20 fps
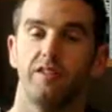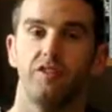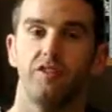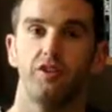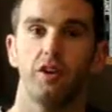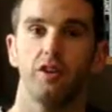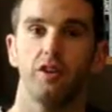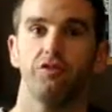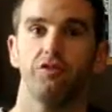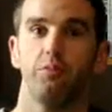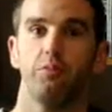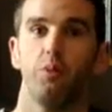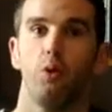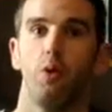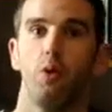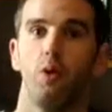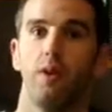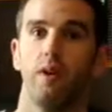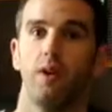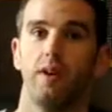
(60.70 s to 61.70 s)
It's just
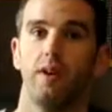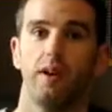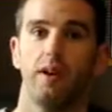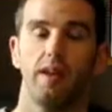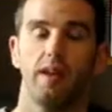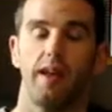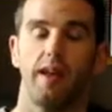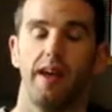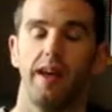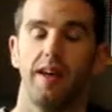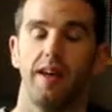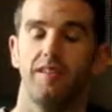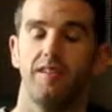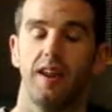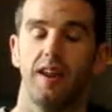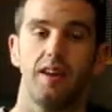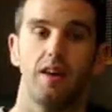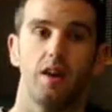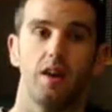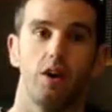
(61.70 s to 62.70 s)
important
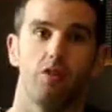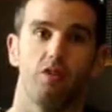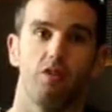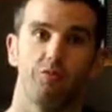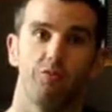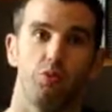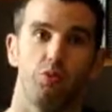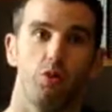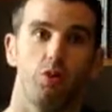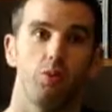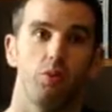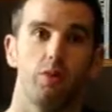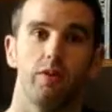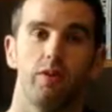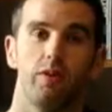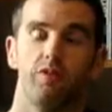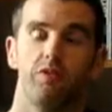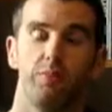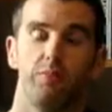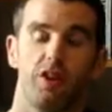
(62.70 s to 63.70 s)
as any other sport,
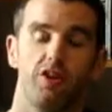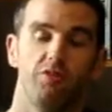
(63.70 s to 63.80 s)
whether it's